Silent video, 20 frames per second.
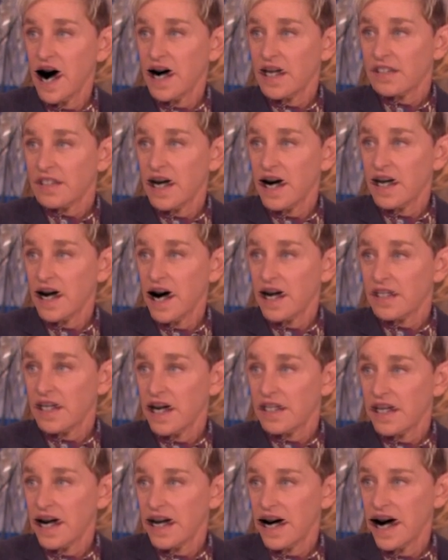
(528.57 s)
and it comes out
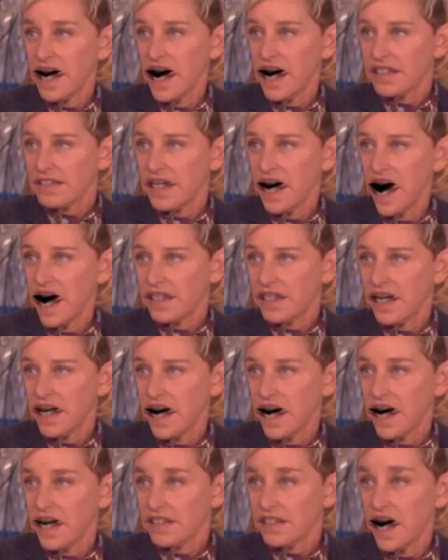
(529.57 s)
December 18th
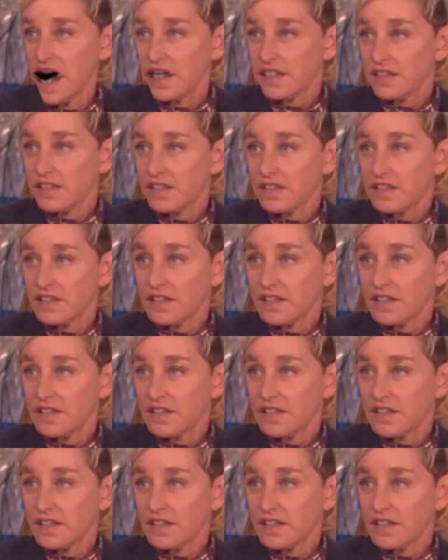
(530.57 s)
on Netflix.